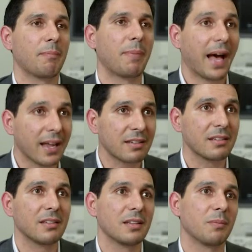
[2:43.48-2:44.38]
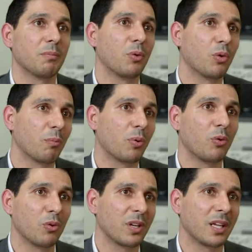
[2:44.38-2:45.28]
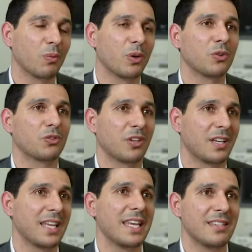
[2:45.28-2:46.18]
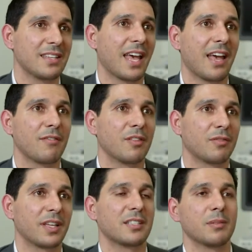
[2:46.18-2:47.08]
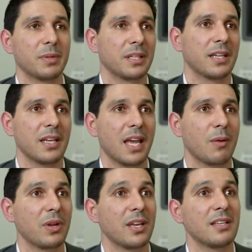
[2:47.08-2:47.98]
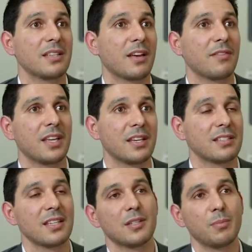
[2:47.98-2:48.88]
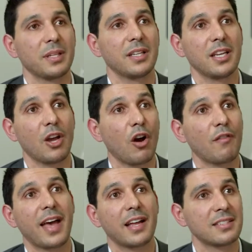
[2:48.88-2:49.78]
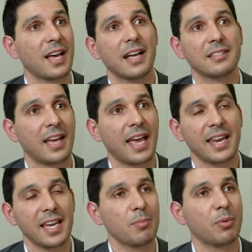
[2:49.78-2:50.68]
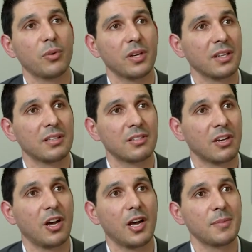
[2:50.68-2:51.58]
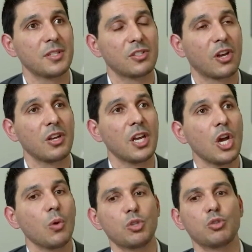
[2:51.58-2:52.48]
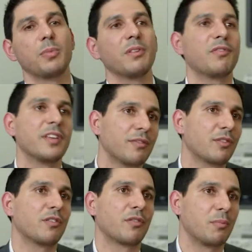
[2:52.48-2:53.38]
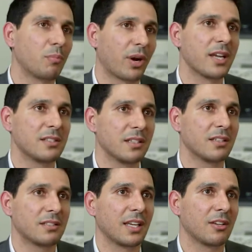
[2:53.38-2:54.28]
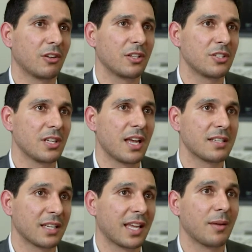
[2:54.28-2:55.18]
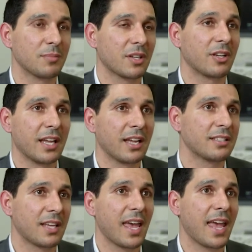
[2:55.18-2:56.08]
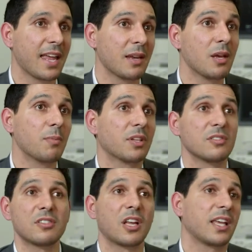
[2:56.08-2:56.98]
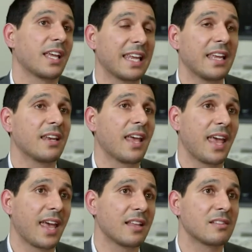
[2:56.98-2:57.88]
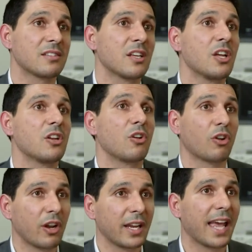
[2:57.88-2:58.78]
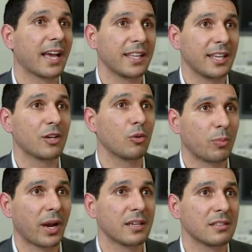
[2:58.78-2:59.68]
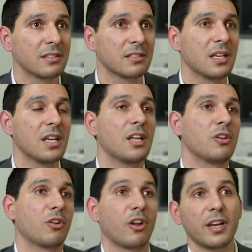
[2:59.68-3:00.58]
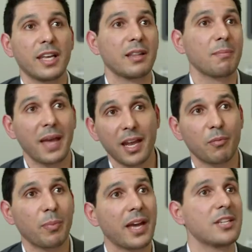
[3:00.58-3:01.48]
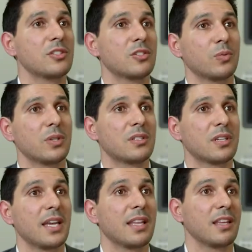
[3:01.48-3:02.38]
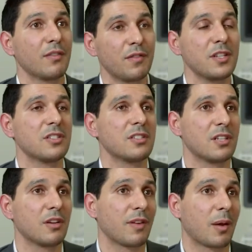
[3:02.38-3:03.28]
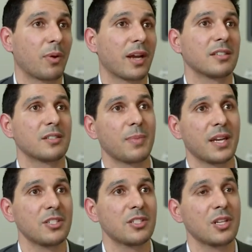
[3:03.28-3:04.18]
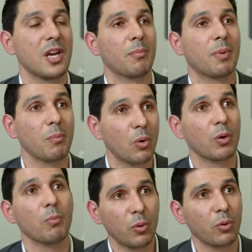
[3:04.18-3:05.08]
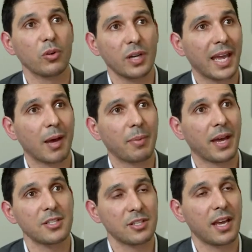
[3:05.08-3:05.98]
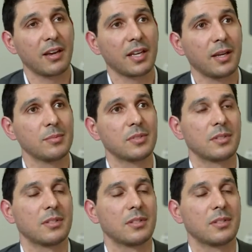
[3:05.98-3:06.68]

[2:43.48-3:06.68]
But more importantly, we also need to have the flexibility and we need to have the accessibility of our data at any point in time. And so we shouldn't be fearful of embracing the technology as it comes to hand, because it's only going to enhance not only our clinical practice, not only the amount of patients we see and the efficiency of our practice managers, but more importantly, our patient outcomes.